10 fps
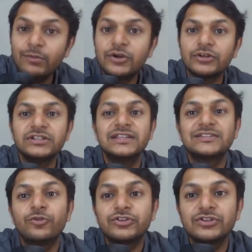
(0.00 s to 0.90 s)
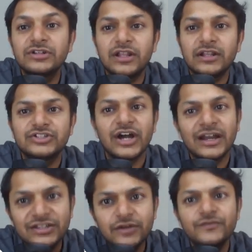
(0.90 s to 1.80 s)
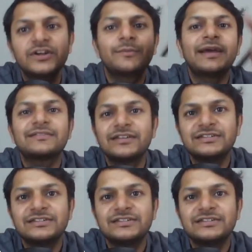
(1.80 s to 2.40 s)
Because in this question, charging of the capacitor